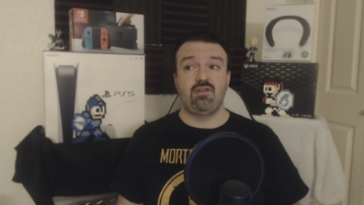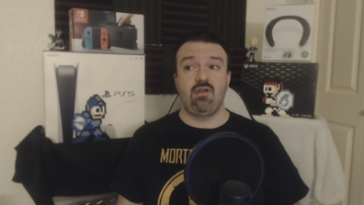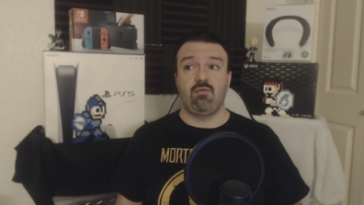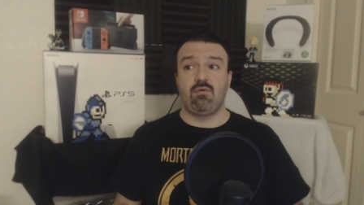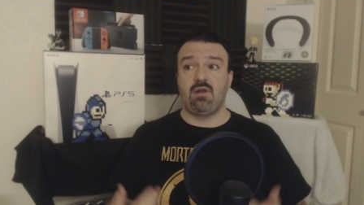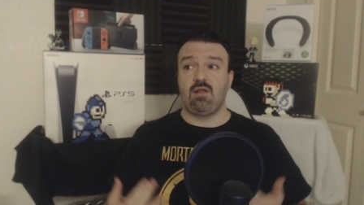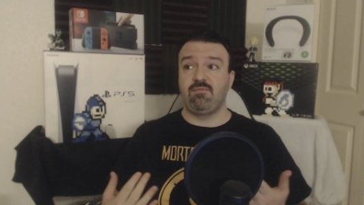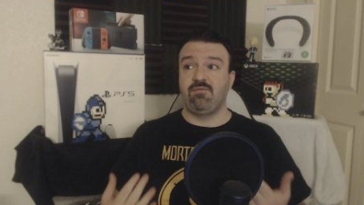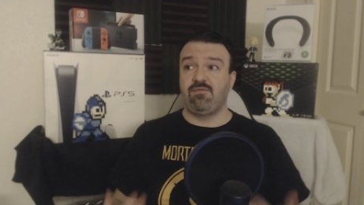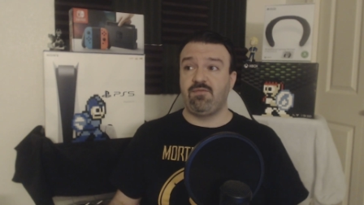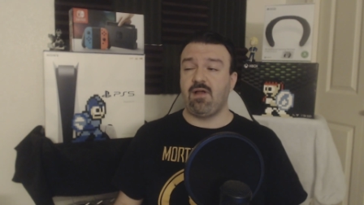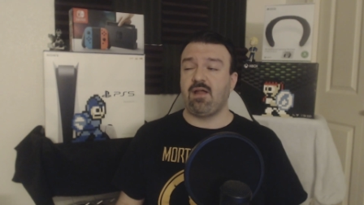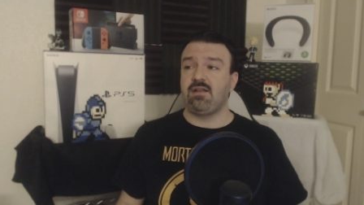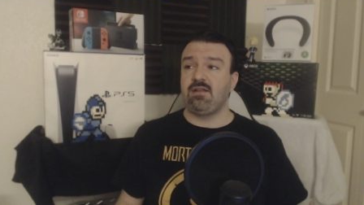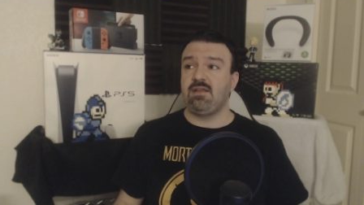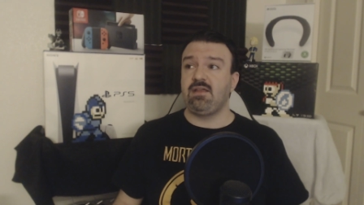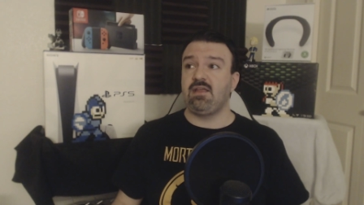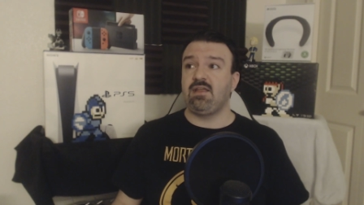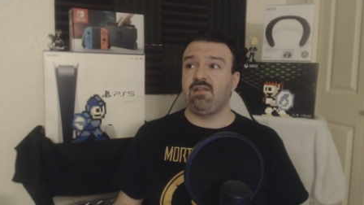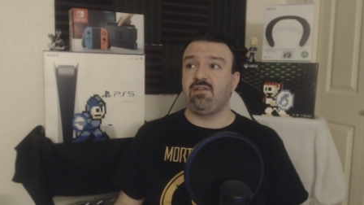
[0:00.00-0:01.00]
Now, what I'm
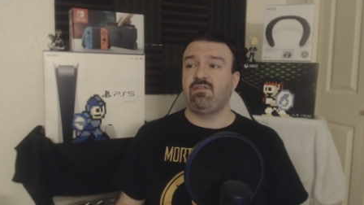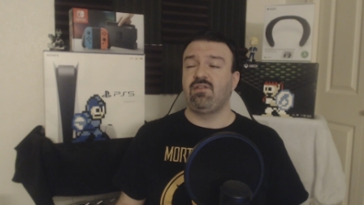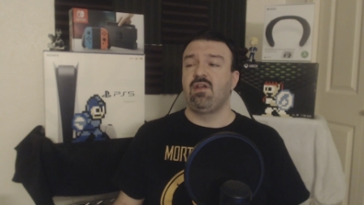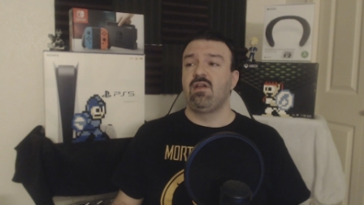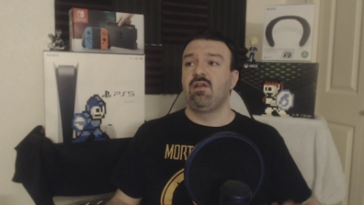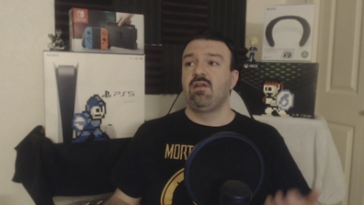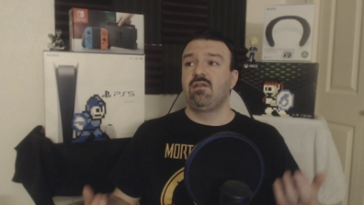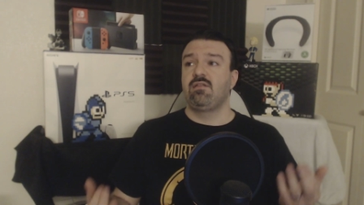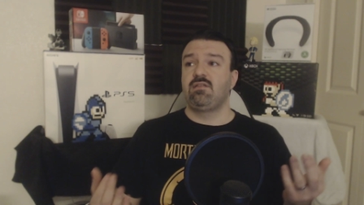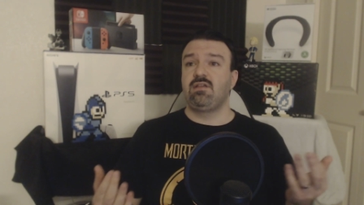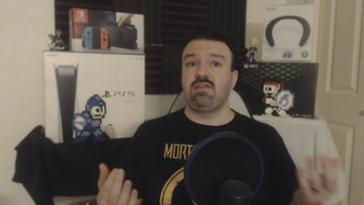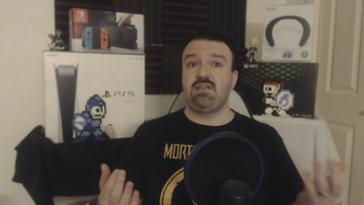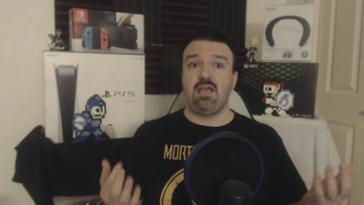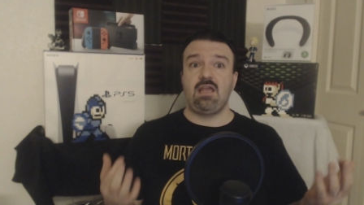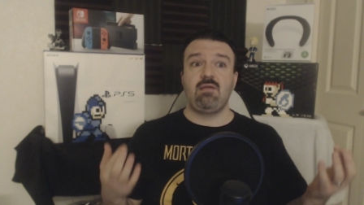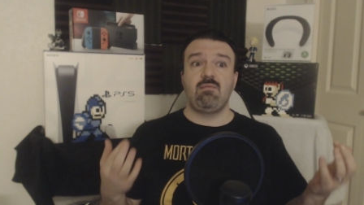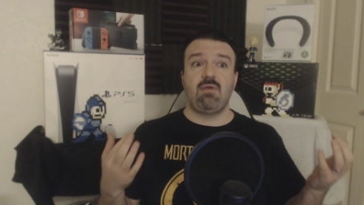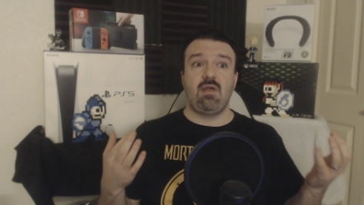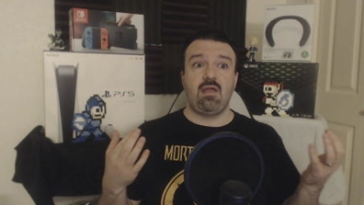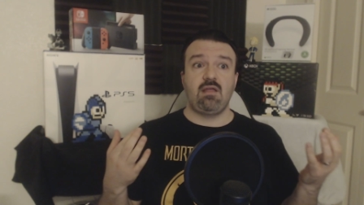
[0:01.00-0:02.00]
finding is the
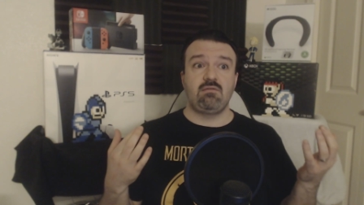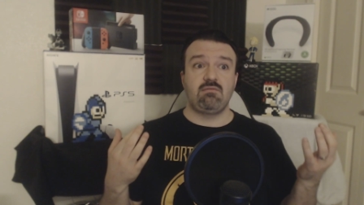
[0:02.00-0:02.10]
game